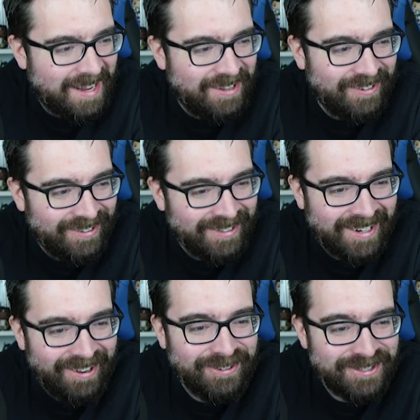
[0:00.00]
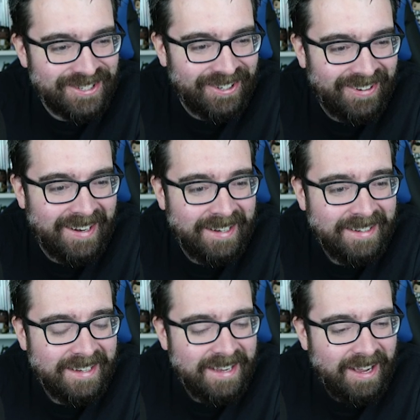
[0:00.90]
record goal scorer
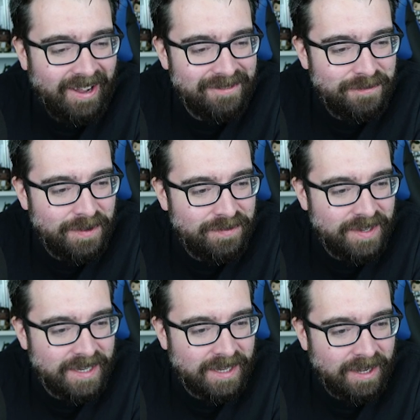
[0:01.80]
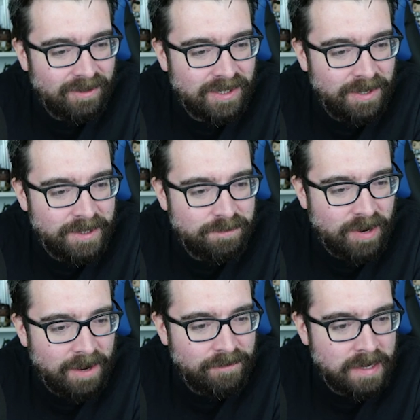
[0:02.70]
on 15 goals. Lewis
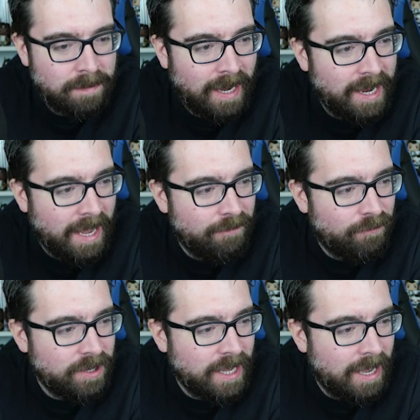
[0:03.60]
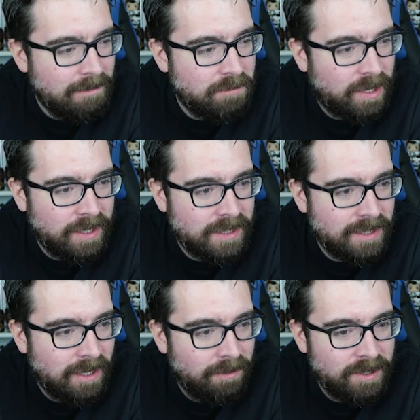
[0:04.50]
Bradford playing every game because
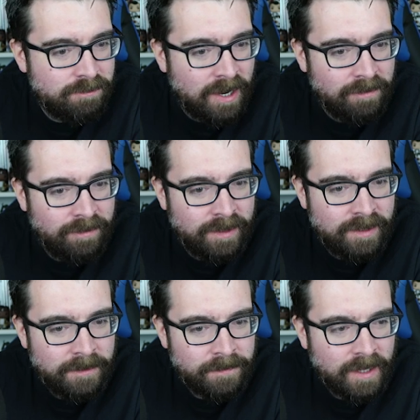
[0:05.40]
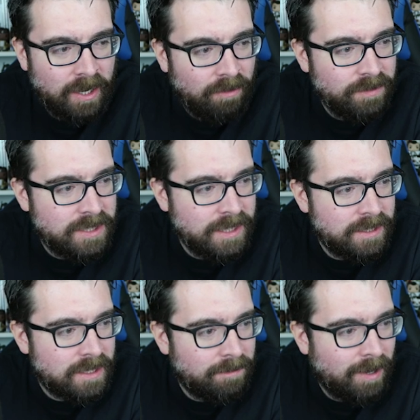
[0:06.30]
he's Lewis Bradford. And obviously
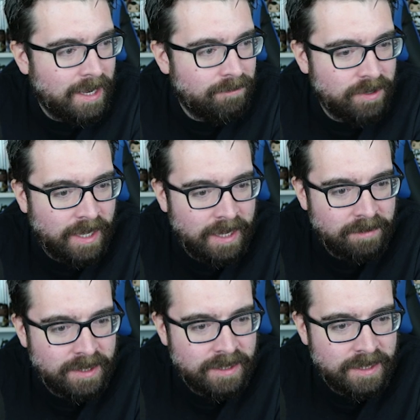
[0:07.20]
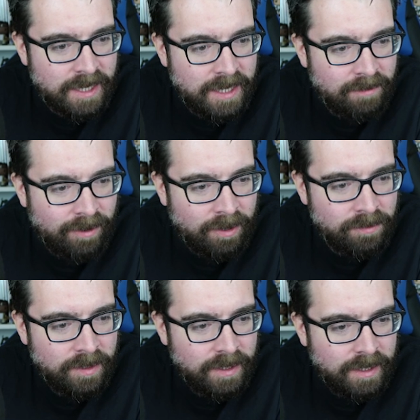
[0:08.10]
he's going to play every game because he's a
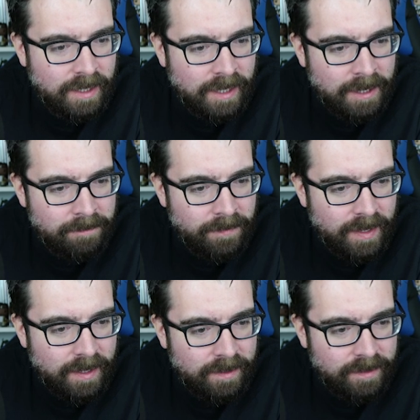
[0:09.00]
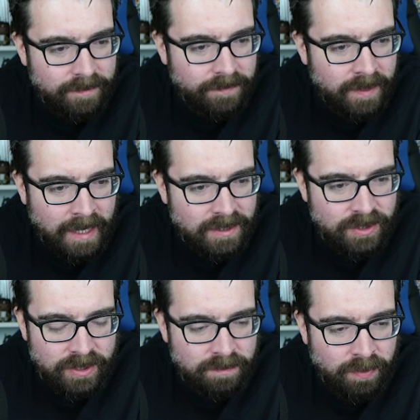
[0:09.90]
hero. That's
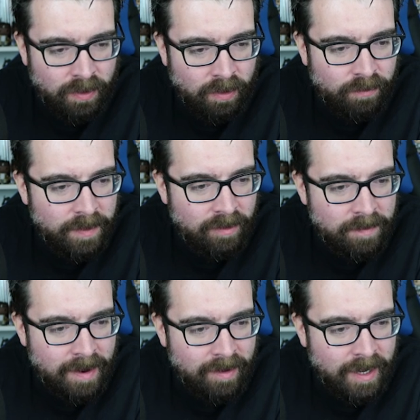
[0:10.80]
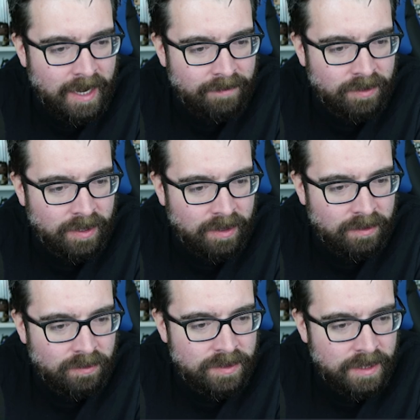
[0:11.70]
just poor from Iribarren, 11
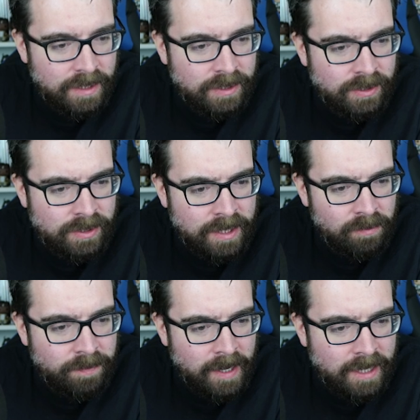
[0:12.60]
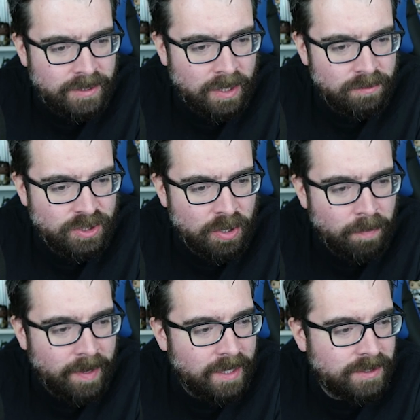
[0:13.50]
goals.
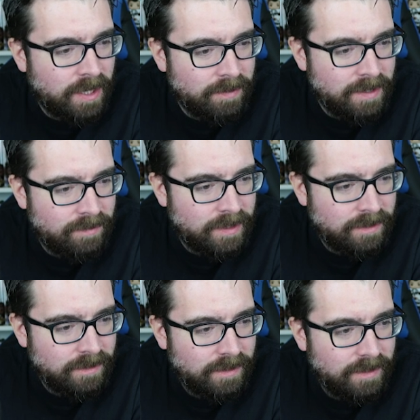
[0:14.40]
Gilberto even.